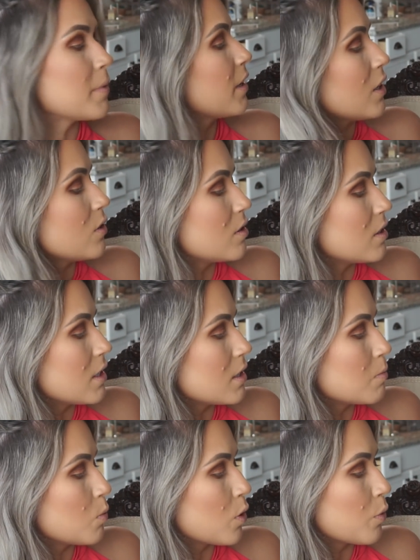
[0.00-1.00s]
I'm gonna use
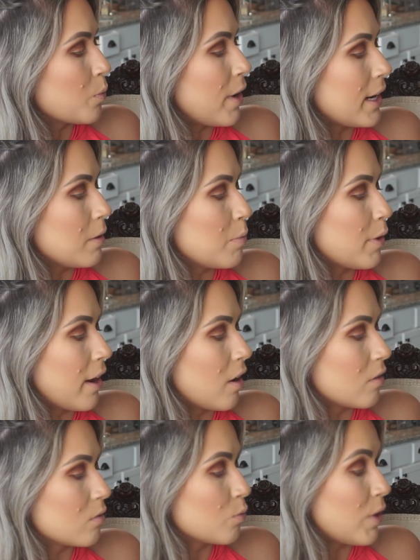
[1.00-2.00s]
this more reddish
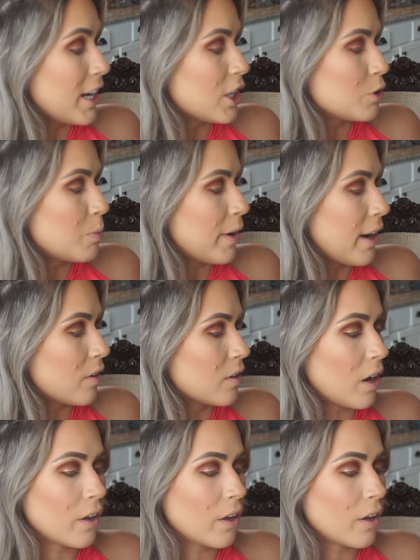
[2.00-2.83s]
brown